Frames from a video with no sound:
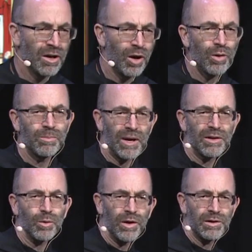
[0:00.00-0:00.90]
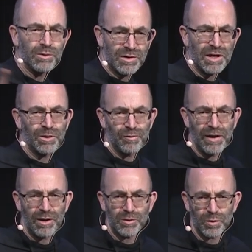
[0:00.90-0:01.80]
Oh, and by the way, those solemn
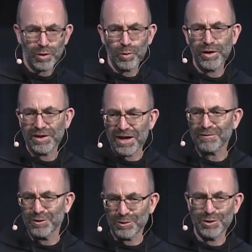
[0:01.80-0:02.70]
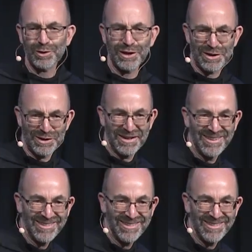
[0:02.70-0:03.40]
vows were a week after the retreat ended.